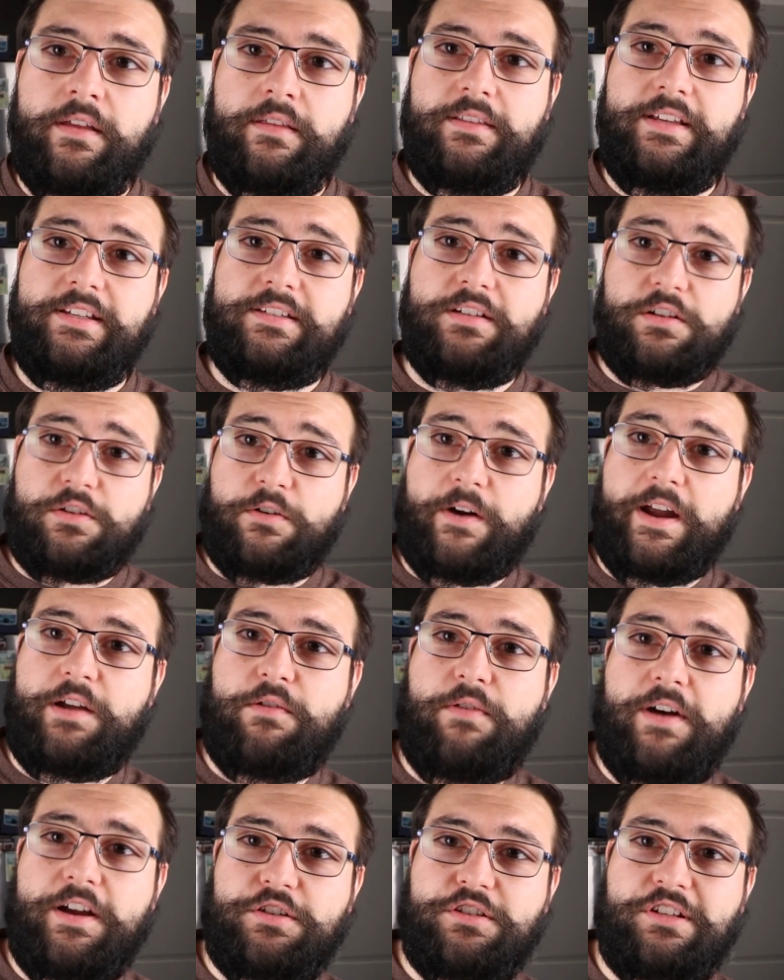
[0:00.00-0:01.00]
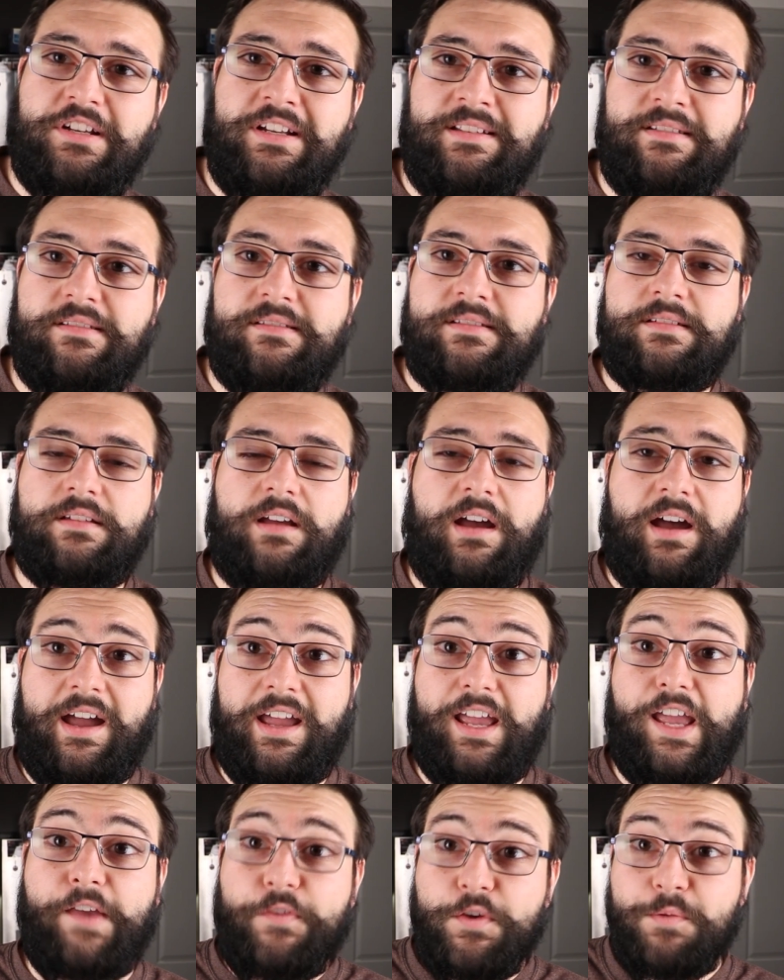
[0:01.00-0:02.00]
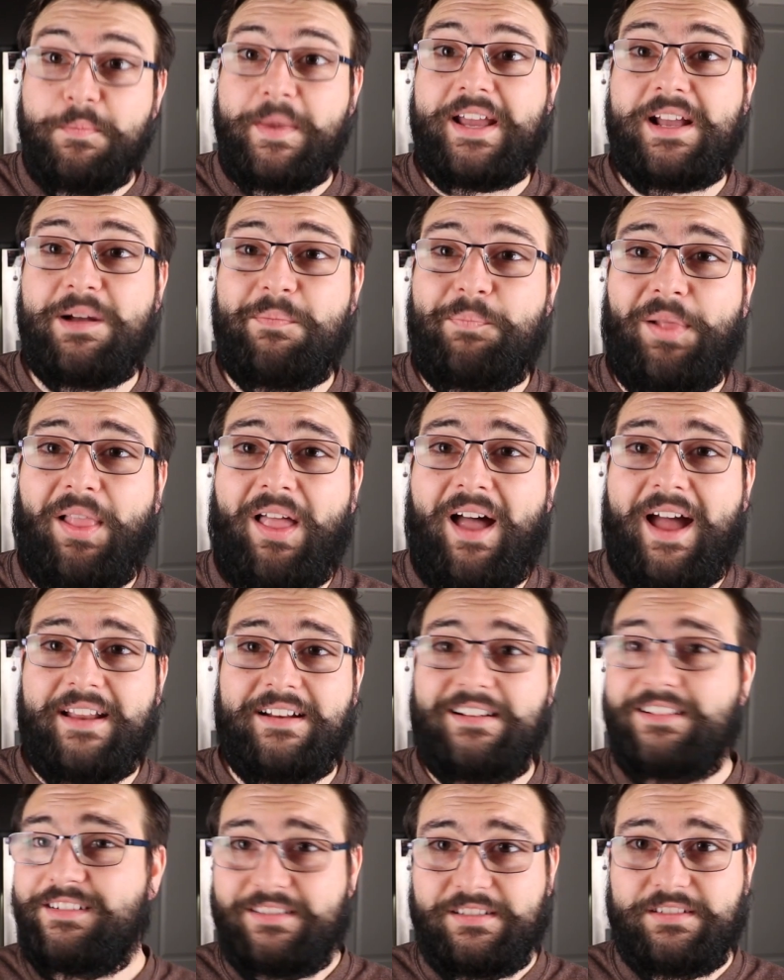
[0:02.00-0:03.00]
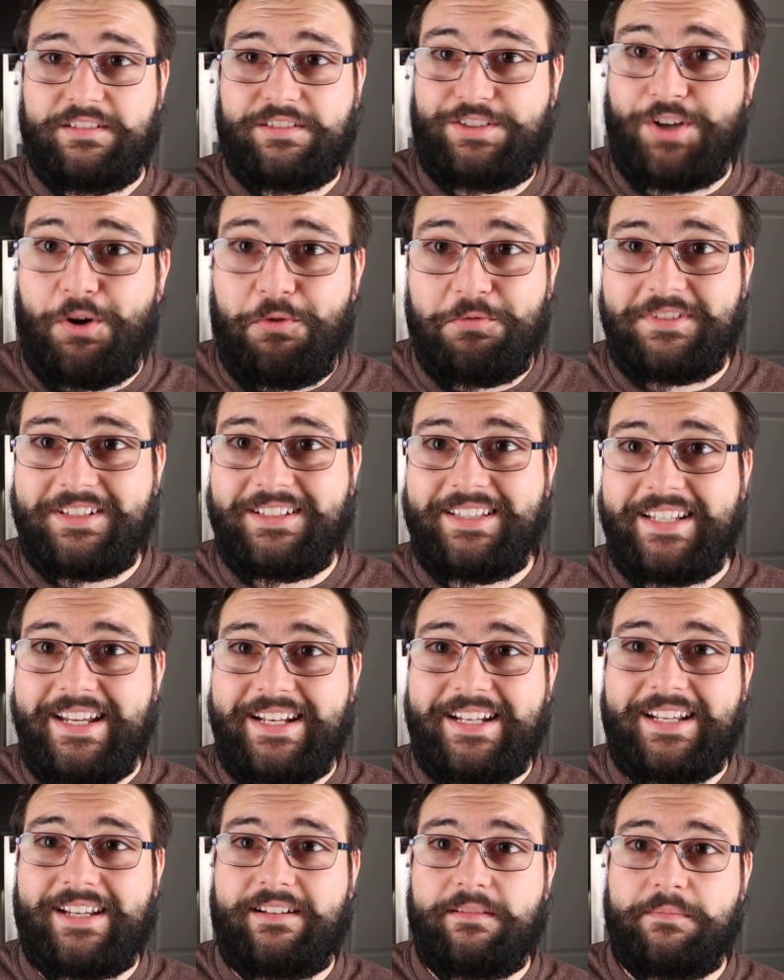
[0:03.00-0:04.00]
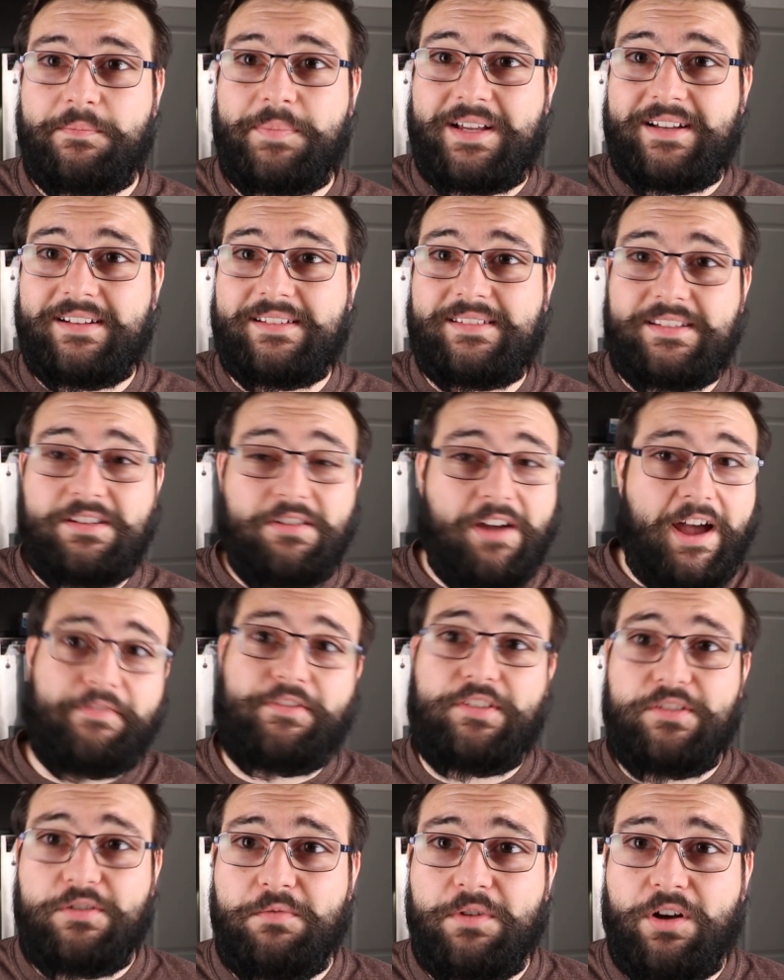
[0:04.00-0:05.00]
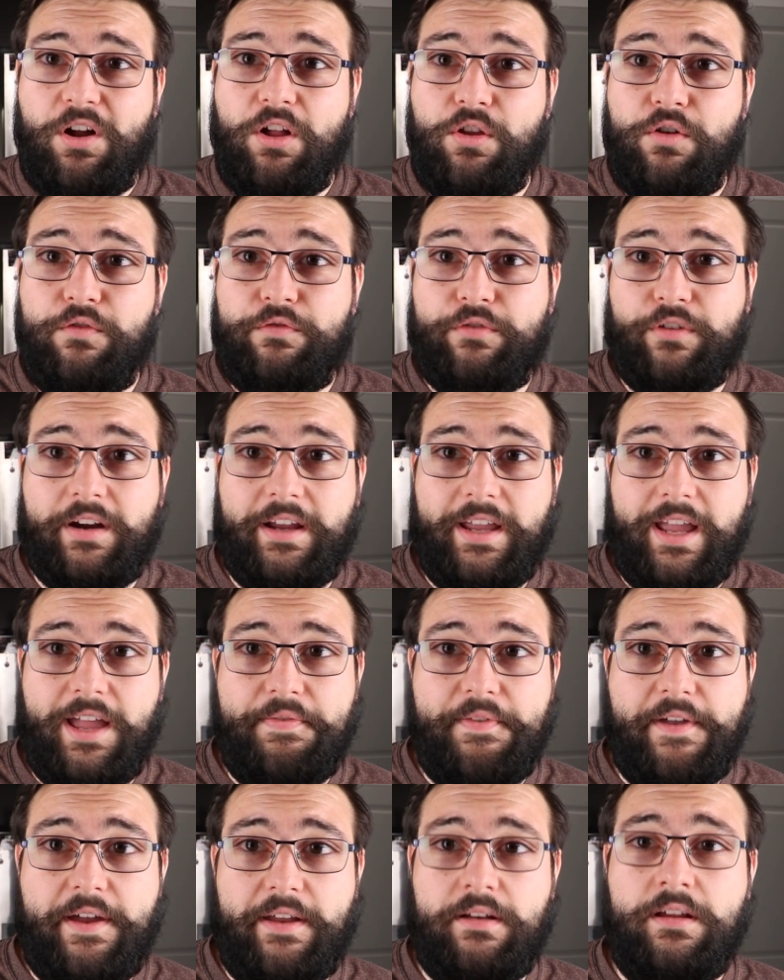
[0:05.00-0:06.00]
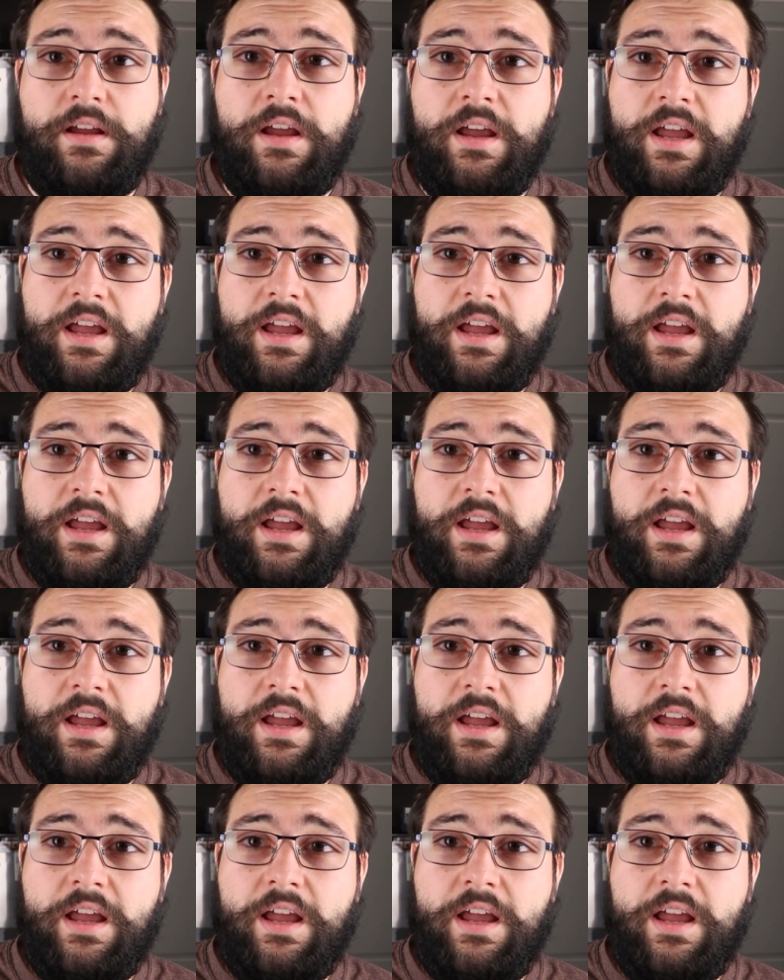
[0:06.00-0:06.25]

These are great questions. Uh, if you make a plot, don't delete it because you have to do it all over again then.